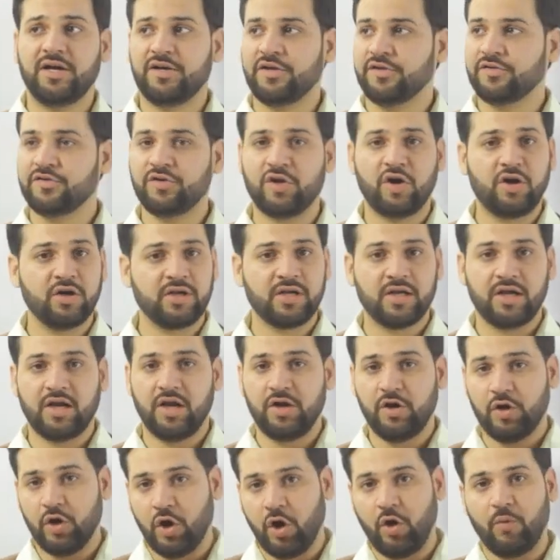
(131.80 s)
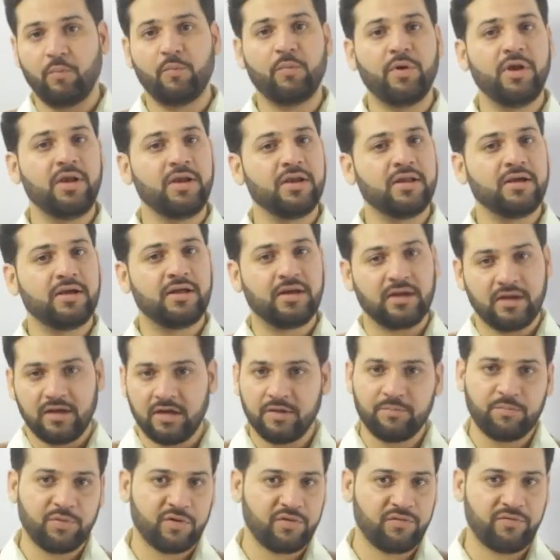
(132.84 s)
it is not a normal
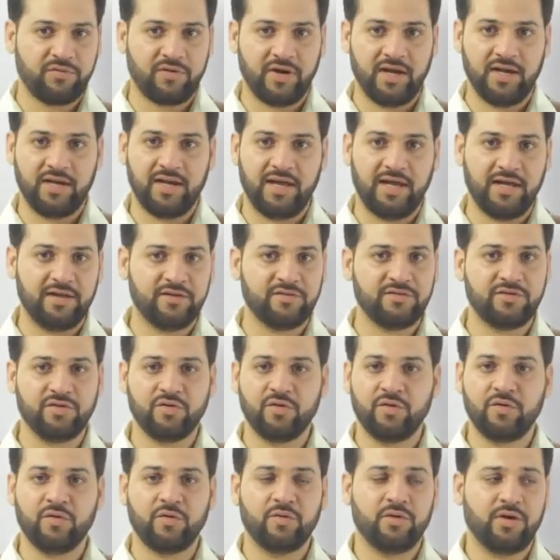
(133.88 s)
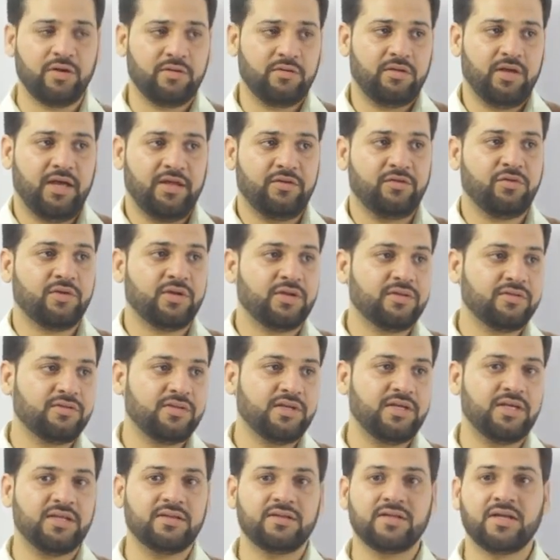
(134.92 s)
clerk profile, as you can
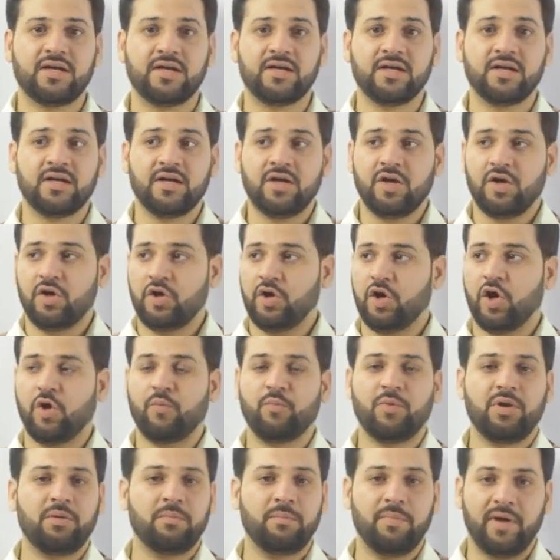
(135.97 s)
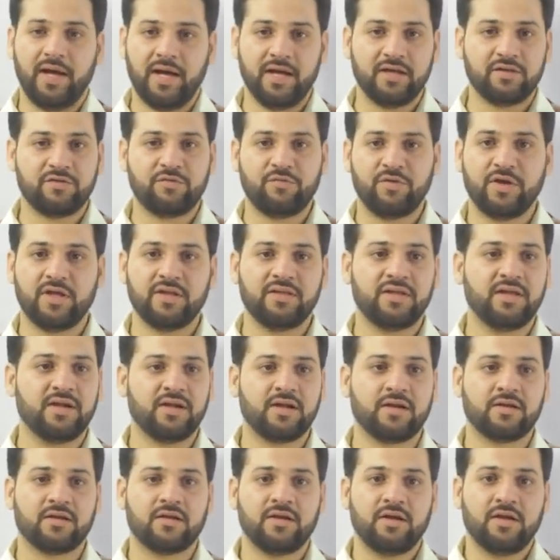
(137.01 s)
see in the normal banks where there
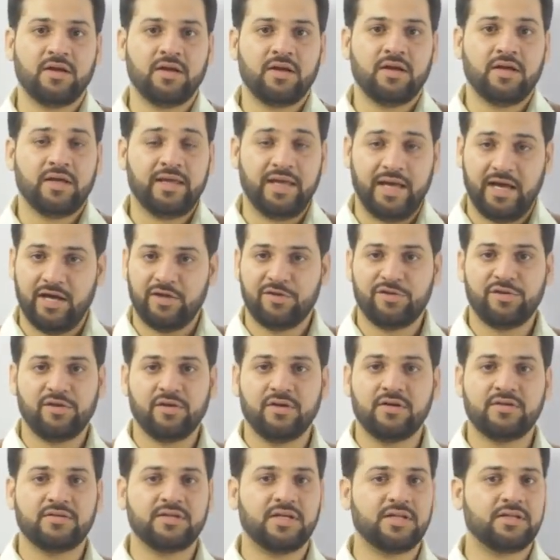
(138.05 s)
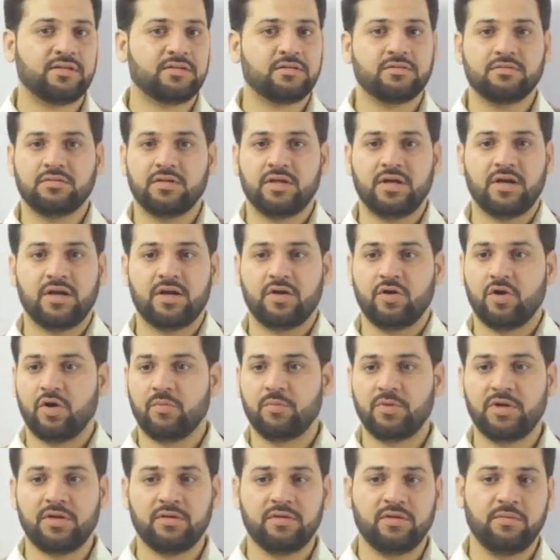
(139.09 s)
are cashiers and there are
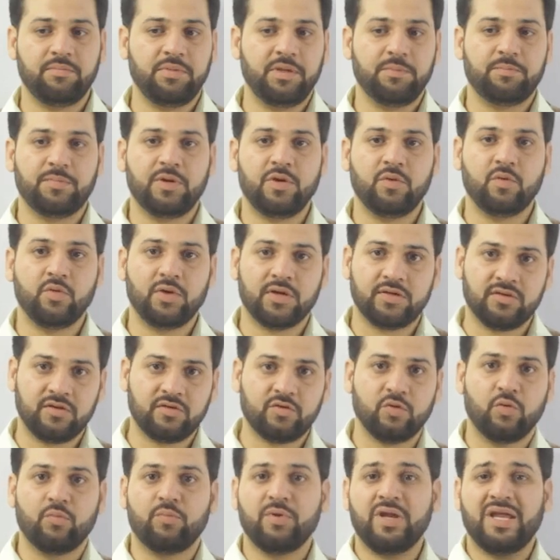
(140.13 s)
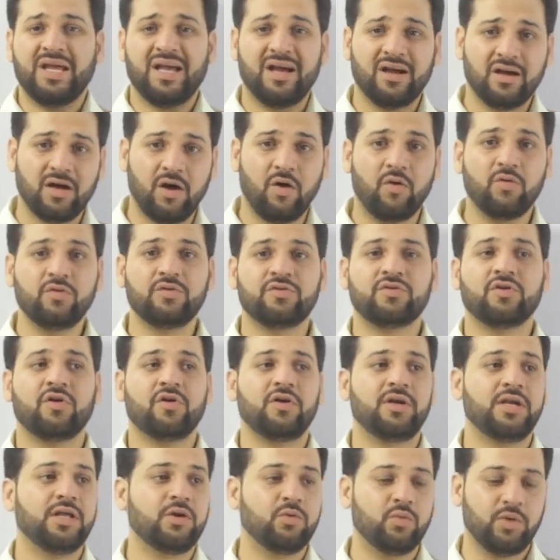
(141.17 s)
normal people who are just opening accounts
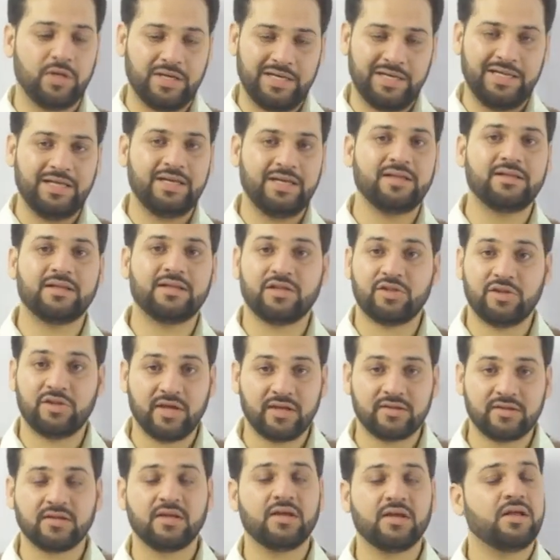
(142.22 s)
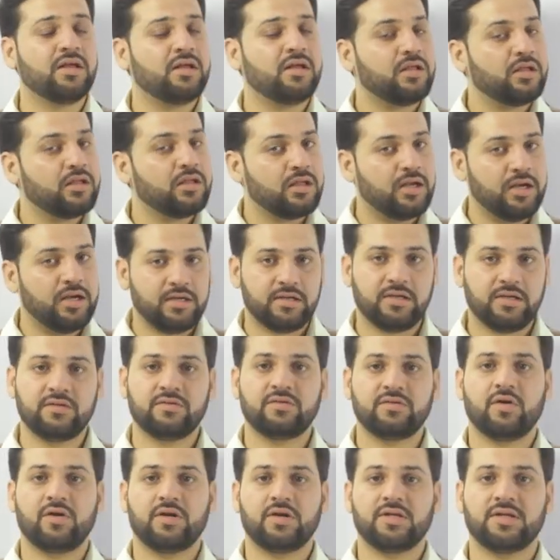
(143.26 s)
all day, who are clearing the checks. It
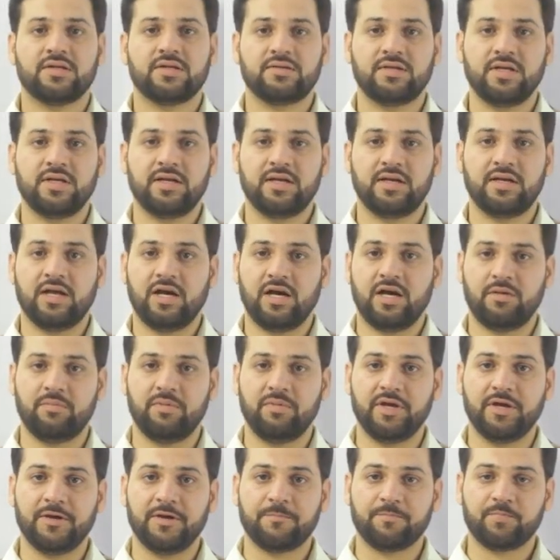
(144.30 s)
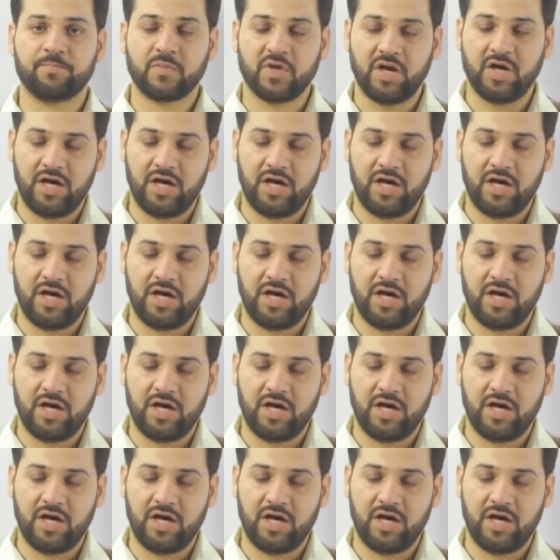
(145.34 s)
is not the scene in RBI.